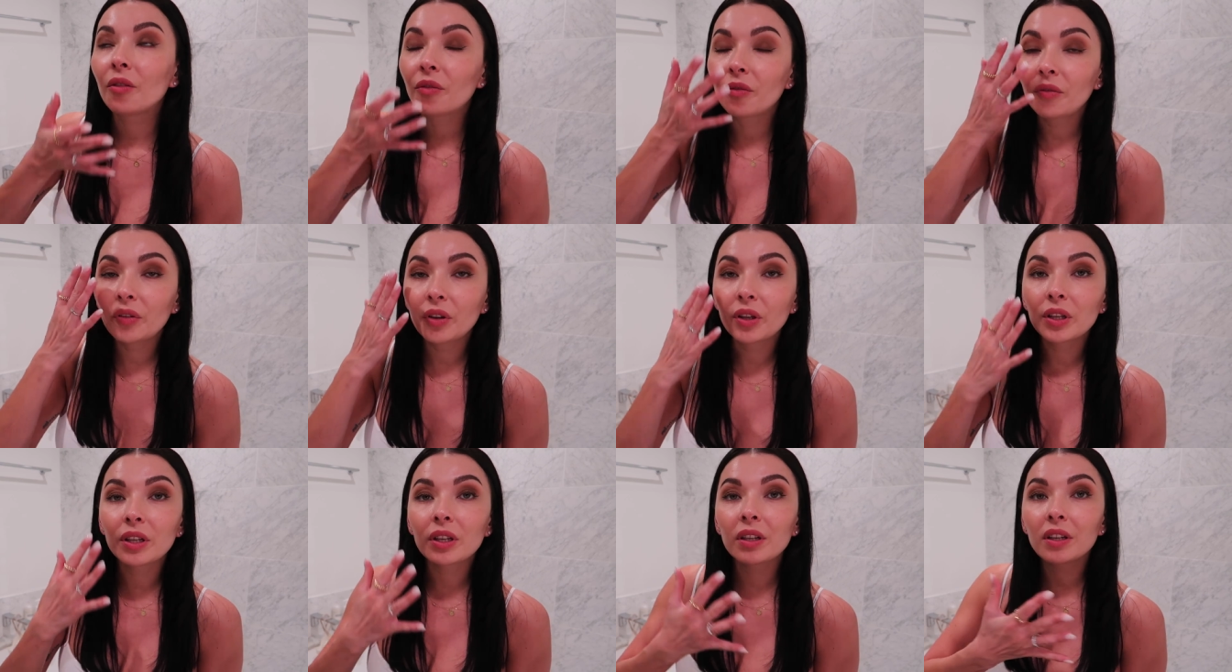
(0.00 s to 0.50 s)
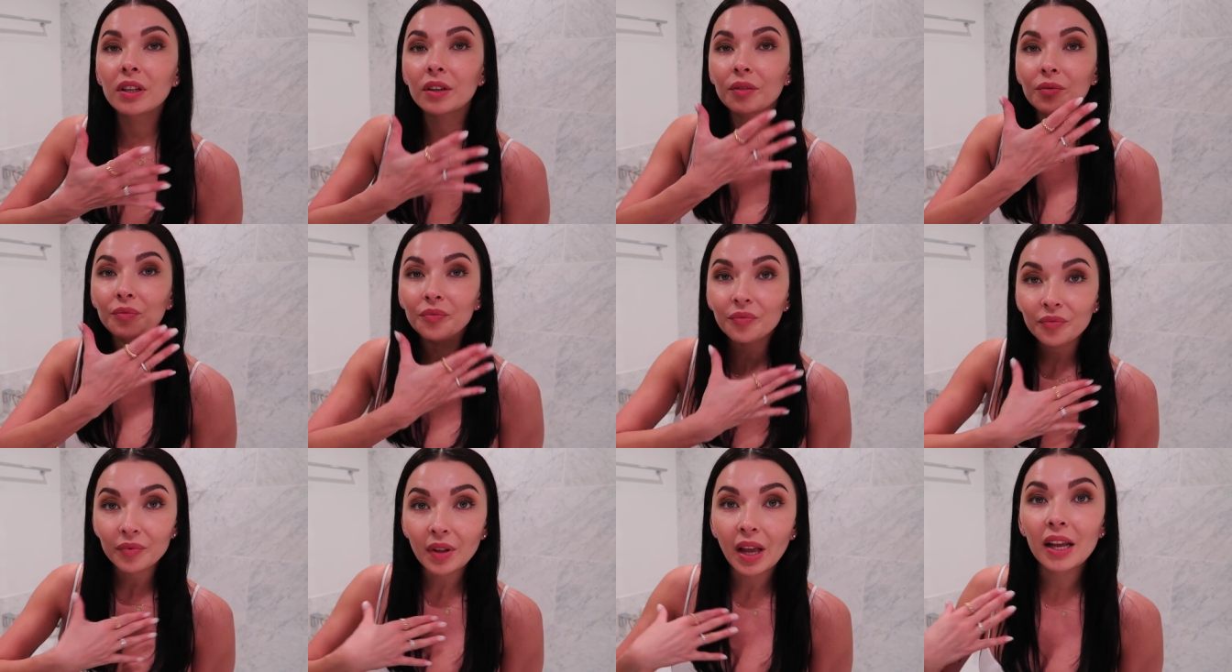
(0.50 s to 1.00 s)
feel
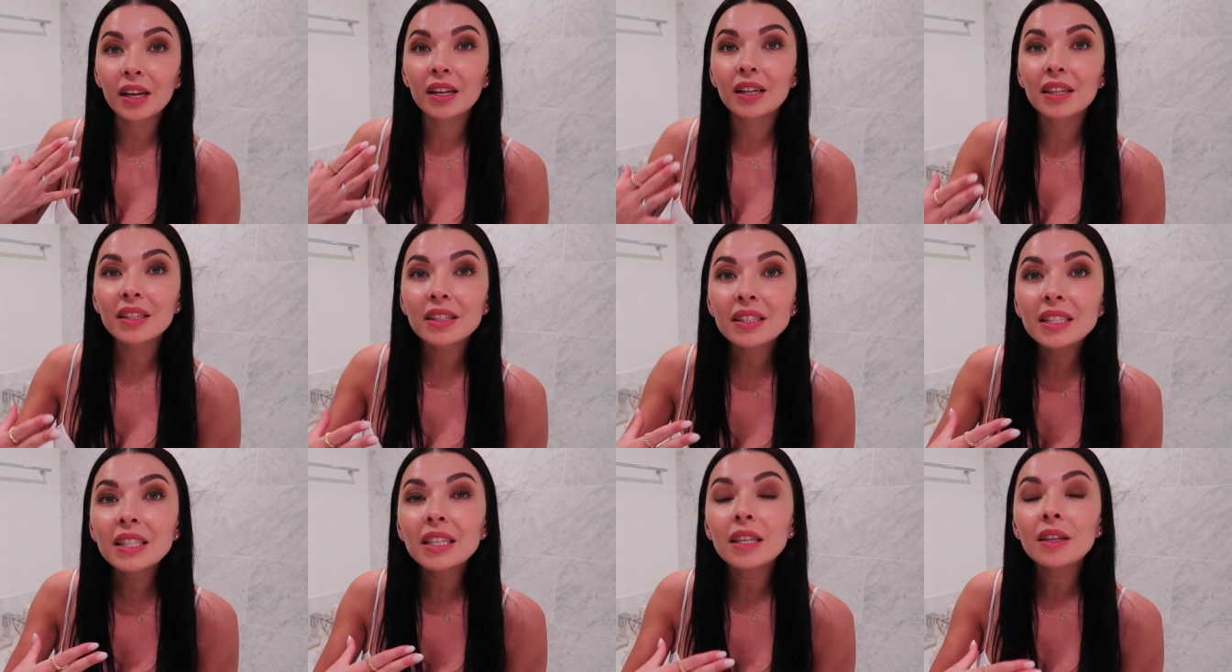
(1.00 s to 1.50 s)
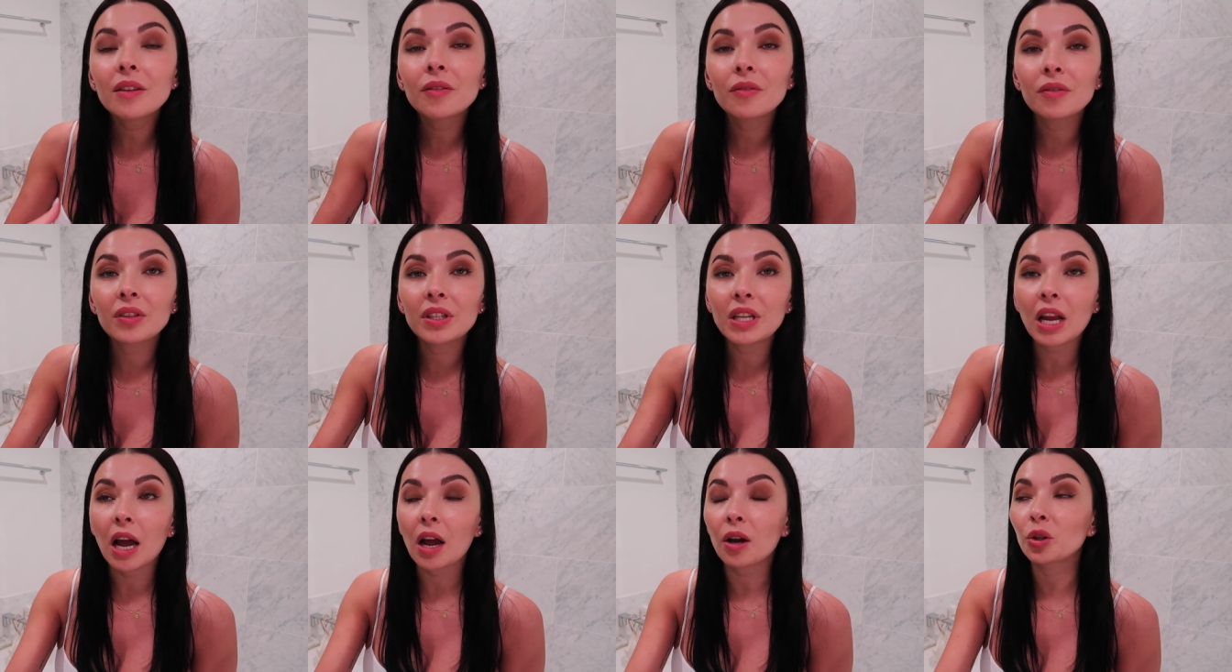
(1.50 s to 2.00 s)
healthy
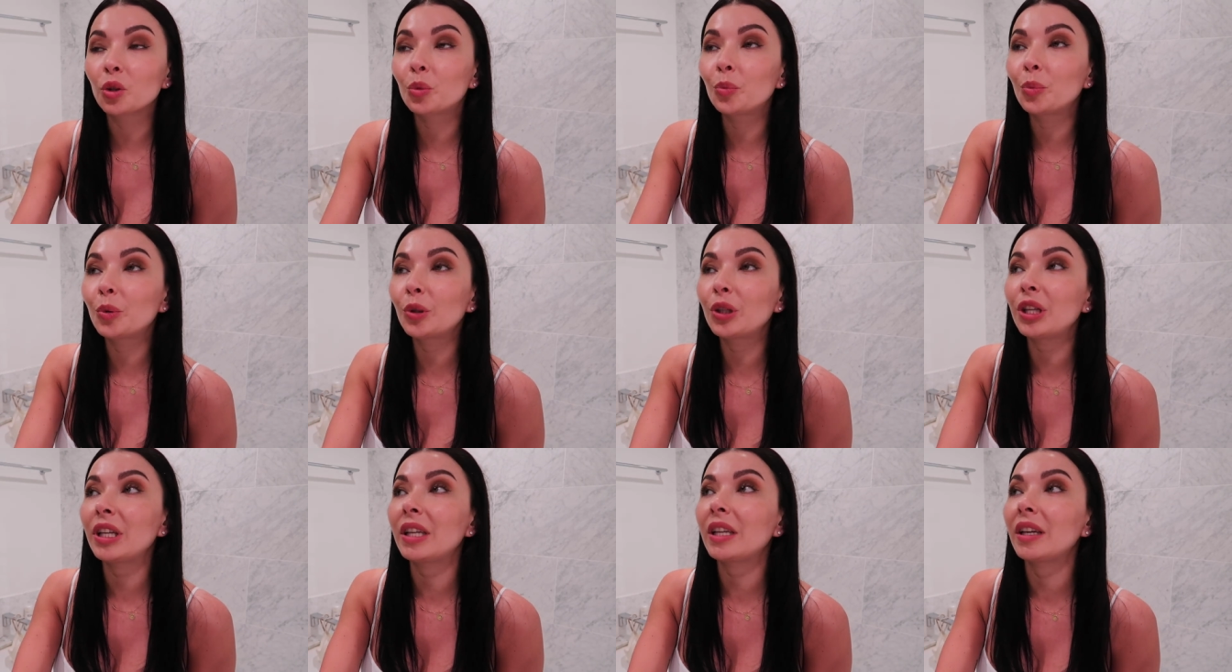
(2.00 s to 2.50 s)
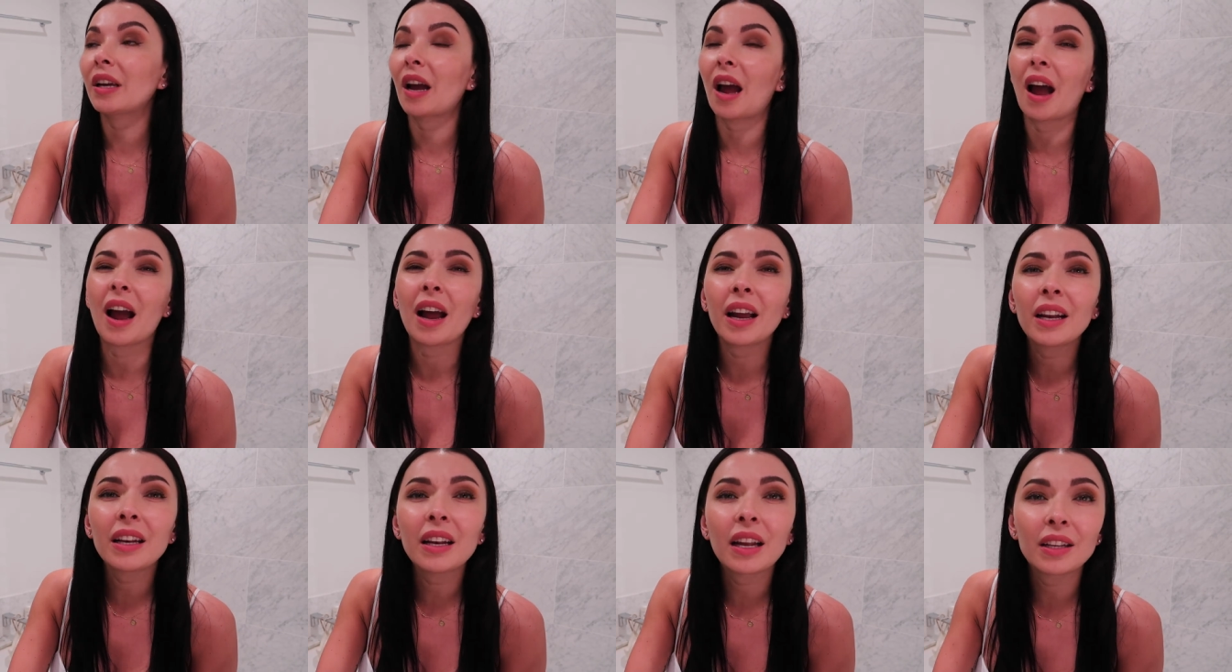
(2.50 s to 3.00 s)
without putting
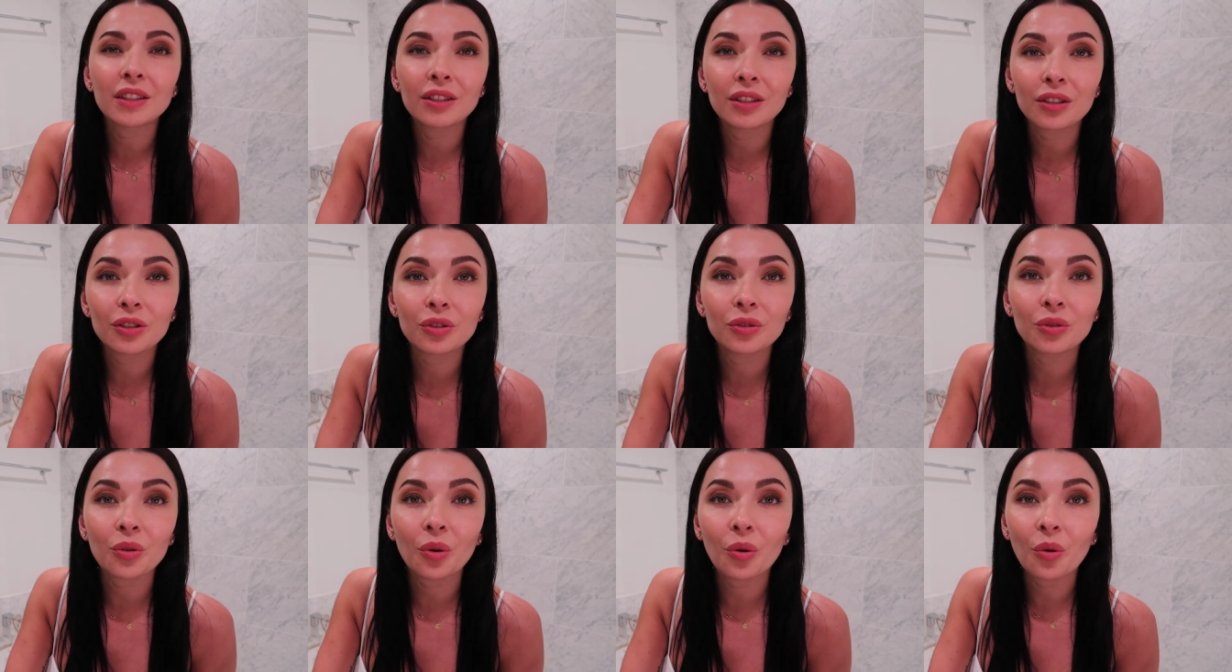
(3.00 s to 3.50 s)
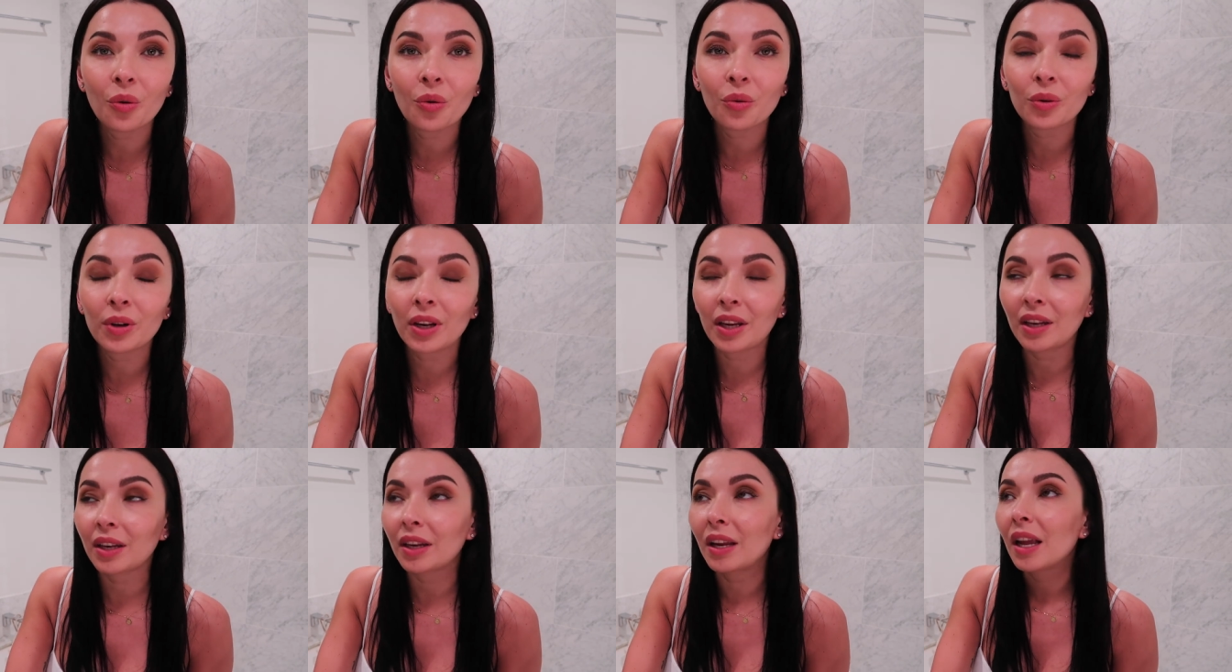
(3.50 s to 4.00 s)
highlighters
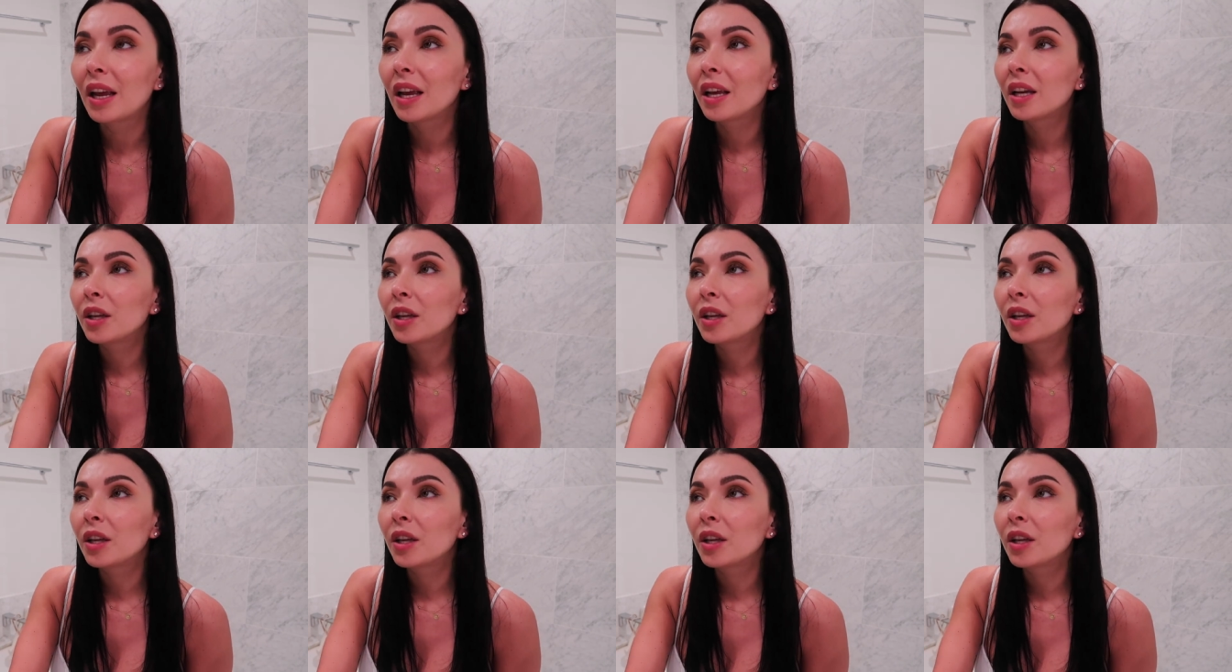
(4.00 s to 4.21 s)
on and